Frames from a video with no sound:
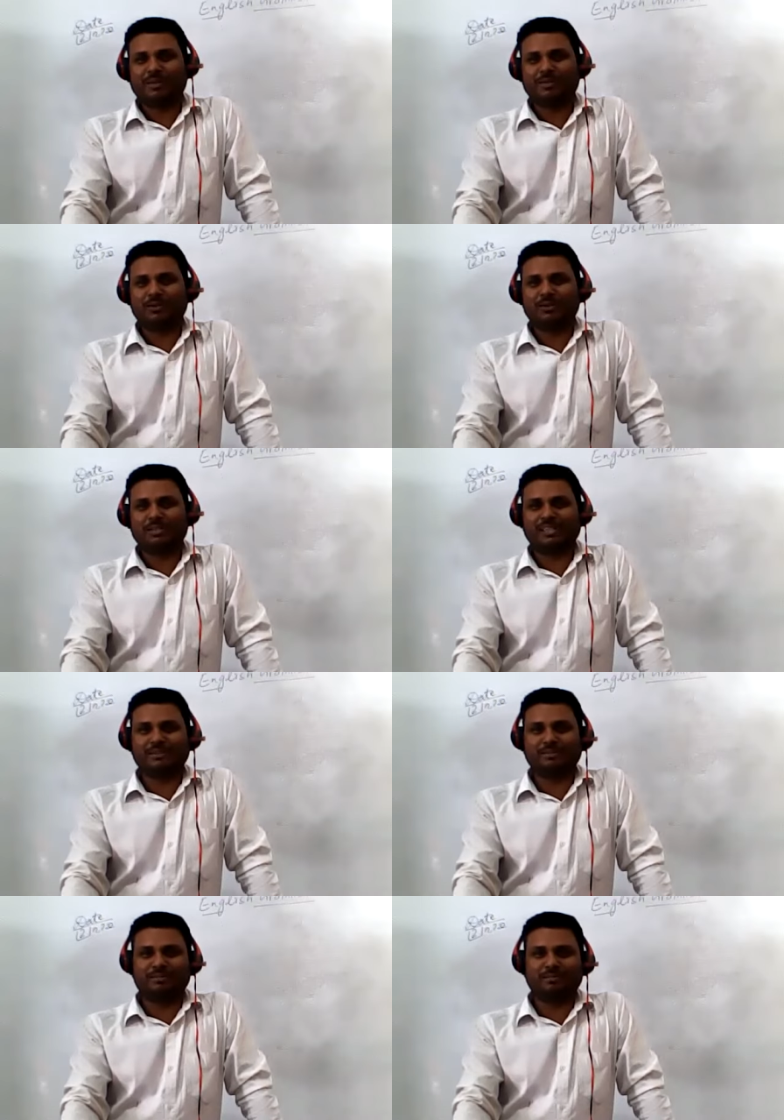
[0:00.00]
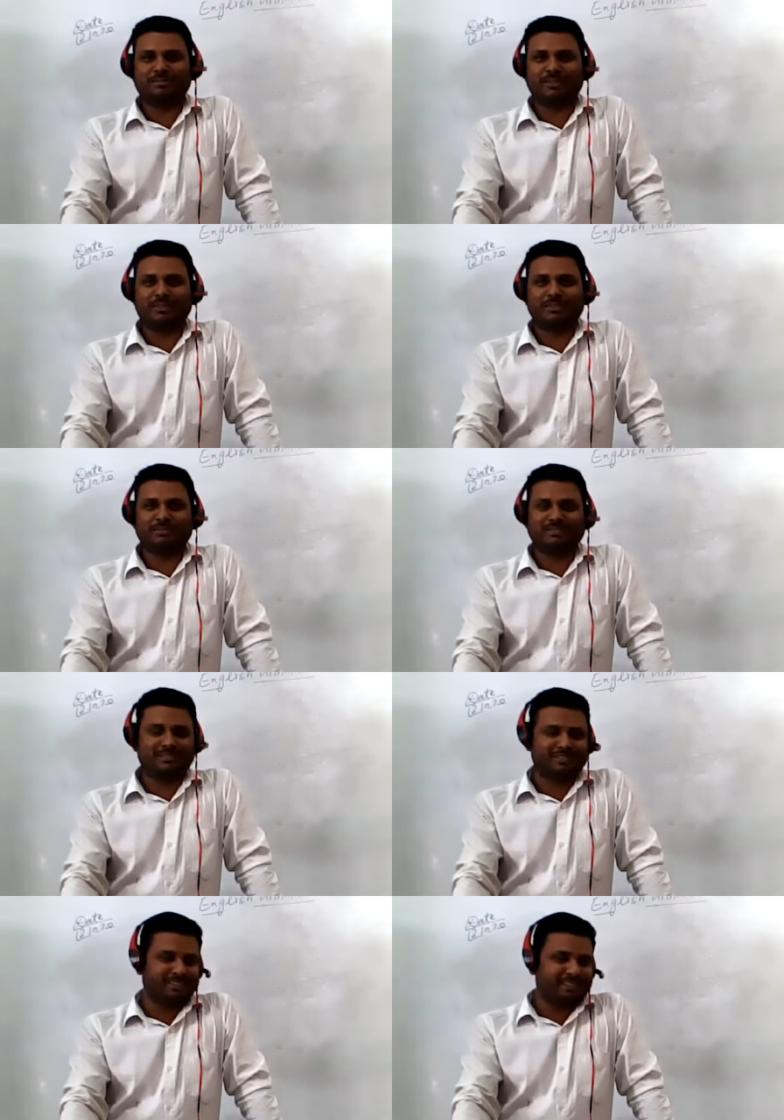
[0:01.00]
Who is also, no,
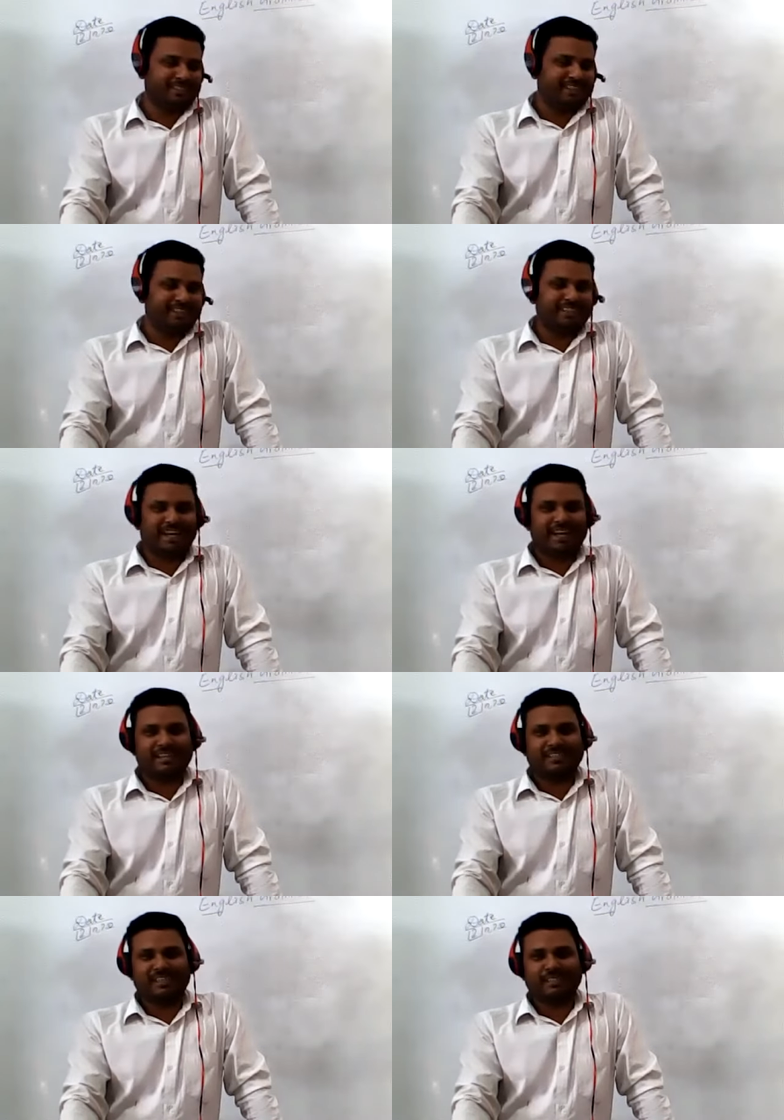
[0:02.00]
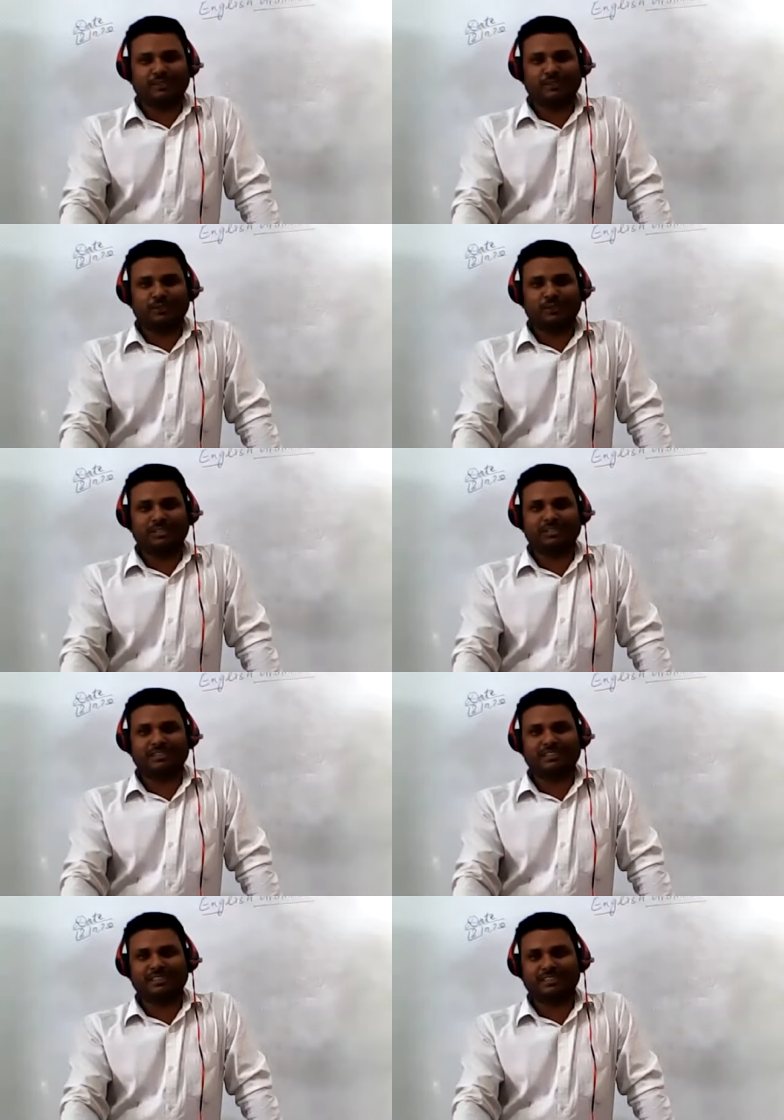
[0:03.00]
they are also doing
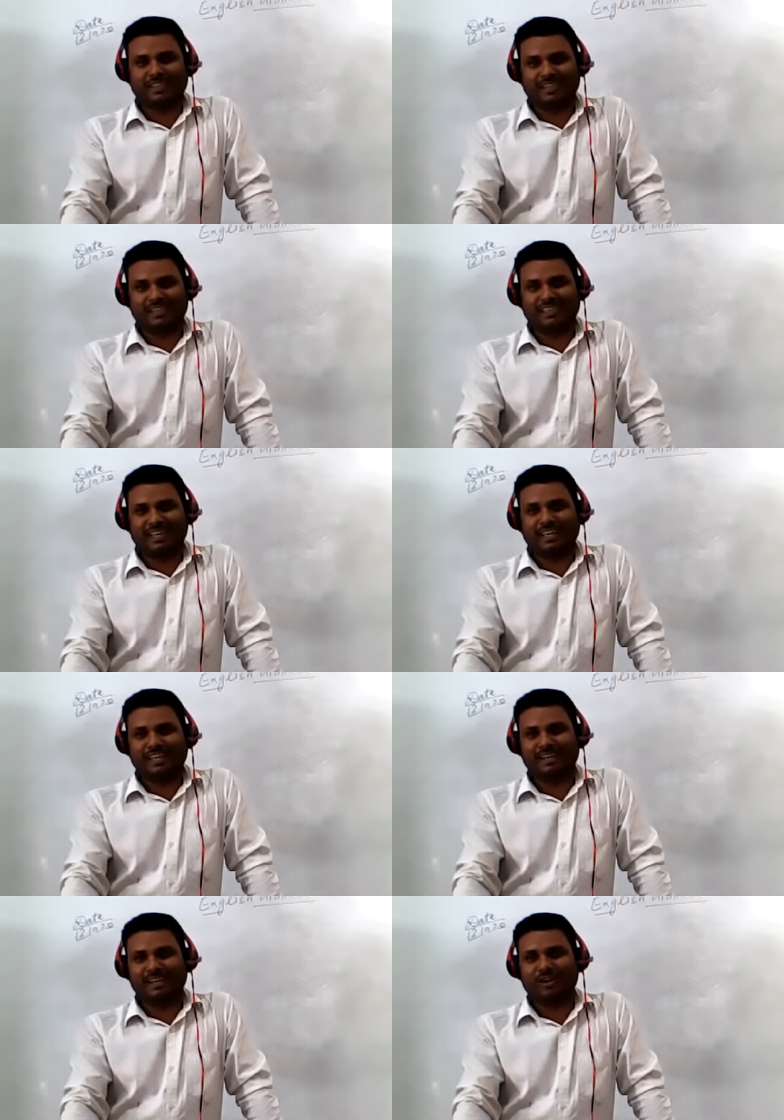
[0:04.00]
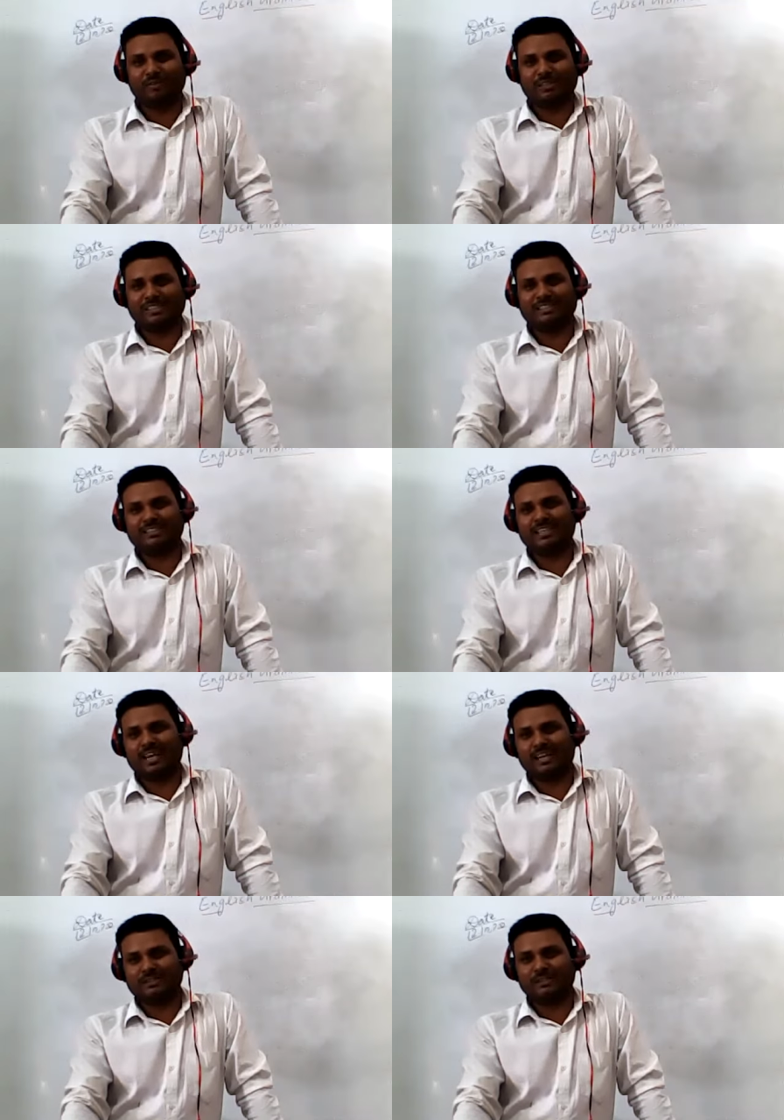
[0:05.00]
study along with it. They
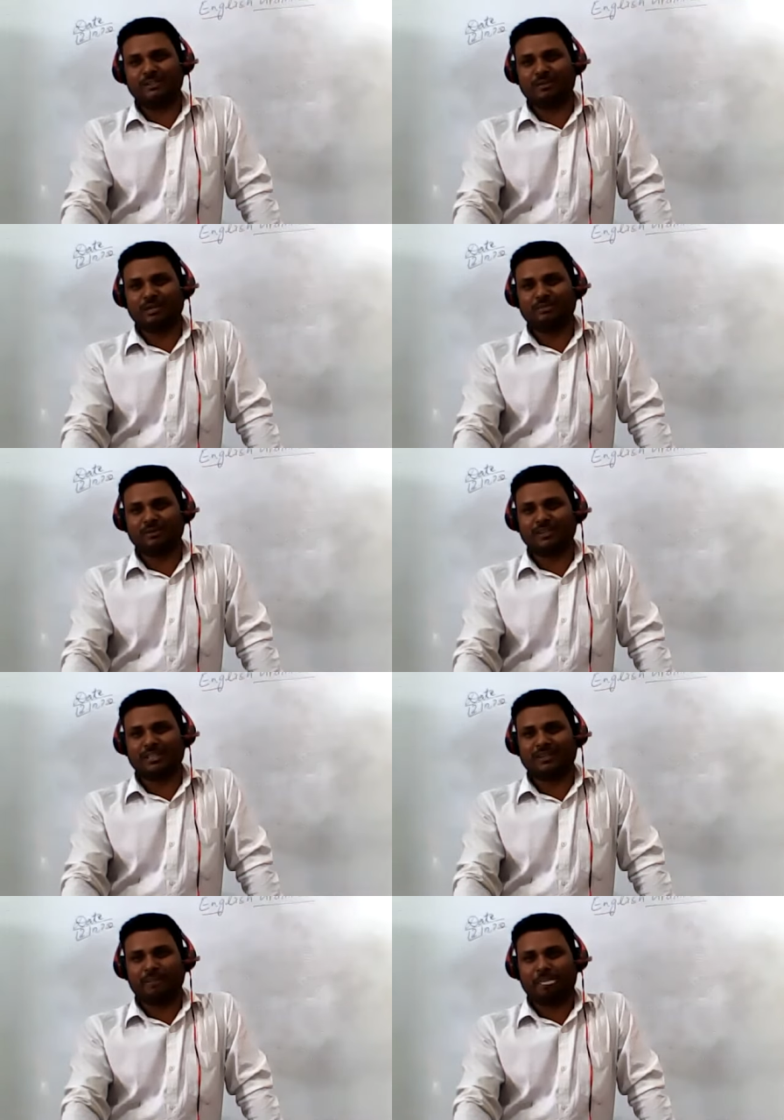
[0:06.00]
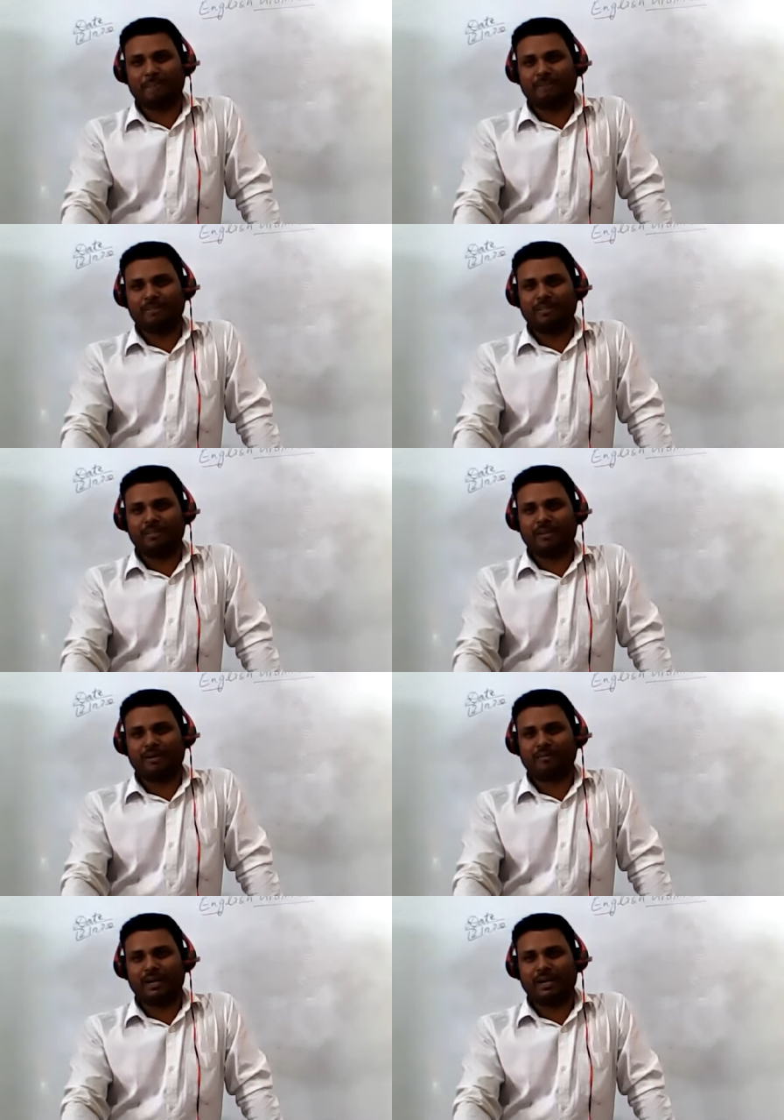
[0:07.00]
are also enjoying music.
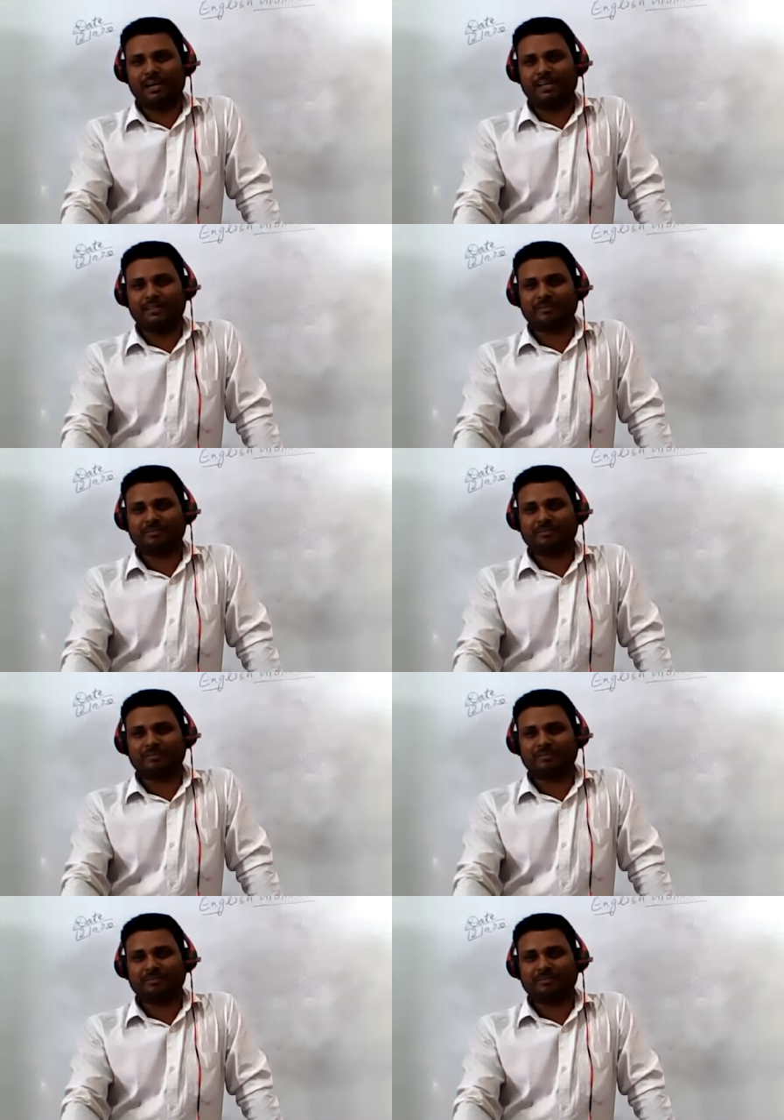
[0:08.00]
Not a bad idea.